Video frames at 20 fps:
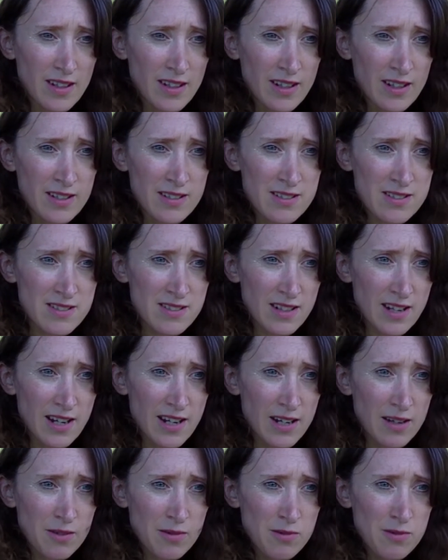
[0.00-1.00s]
And
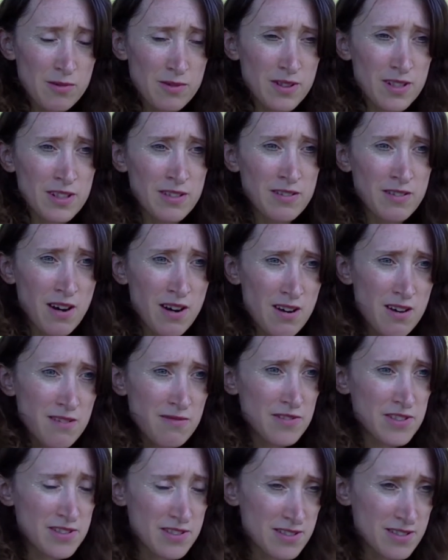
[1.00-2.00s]
how, you know,
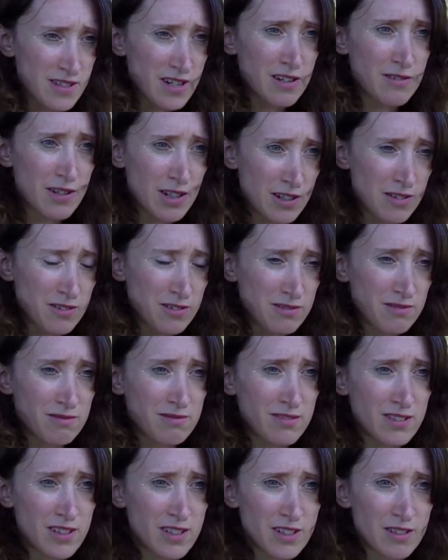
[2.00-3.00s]
harvest is going on.
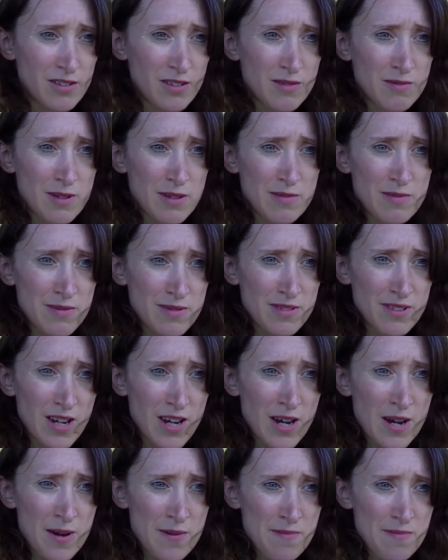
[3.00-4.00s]
You know, at the moment,
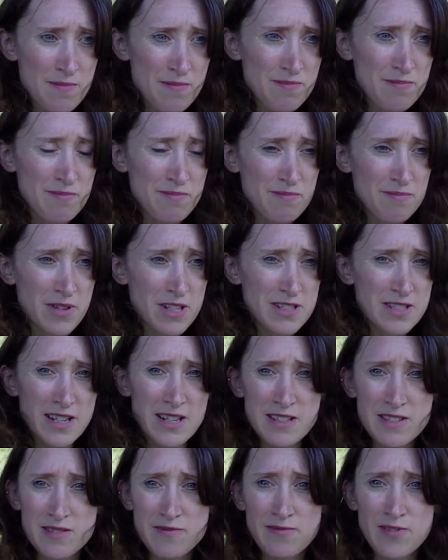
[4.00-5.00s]
my
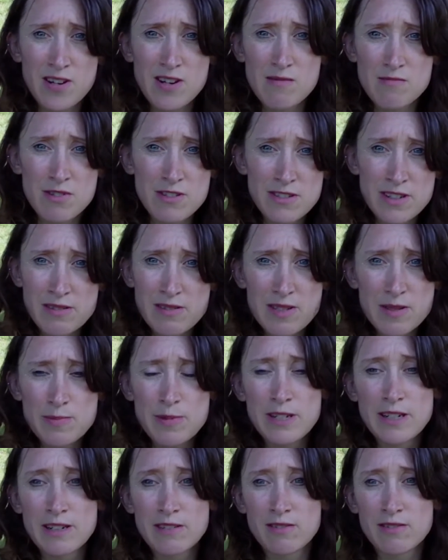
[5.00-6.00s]
dad's a farmer. I know he's
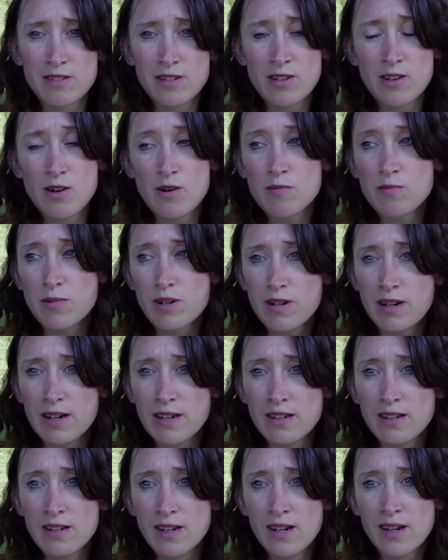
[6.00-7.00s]
been out on the
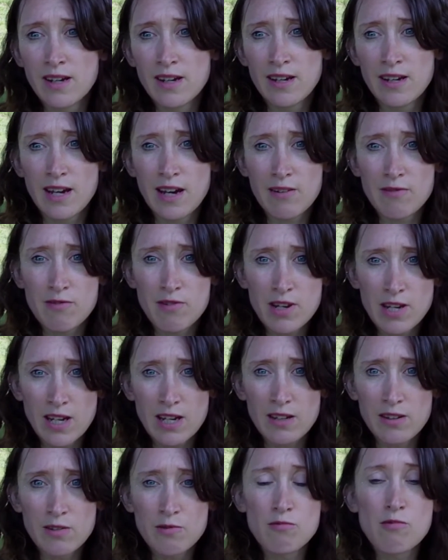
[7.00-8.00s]
combine gathering
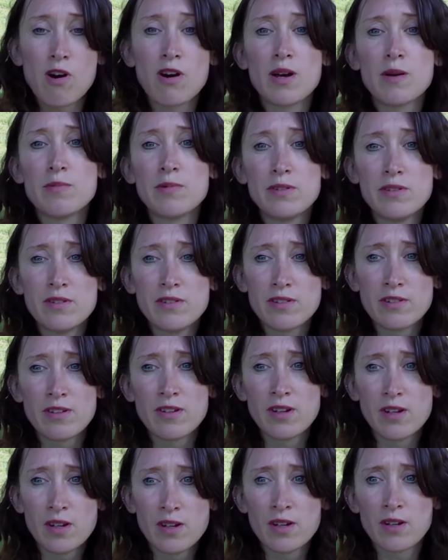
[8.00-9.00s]
in the ripened
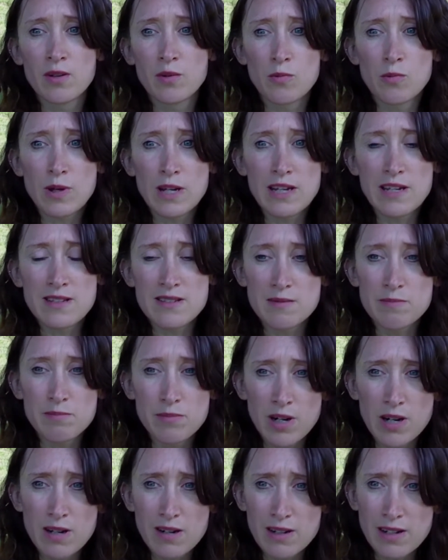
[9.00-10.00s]
wheat and
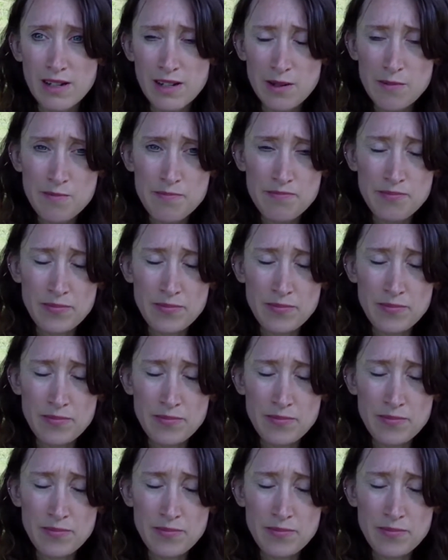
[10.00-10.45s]
barley.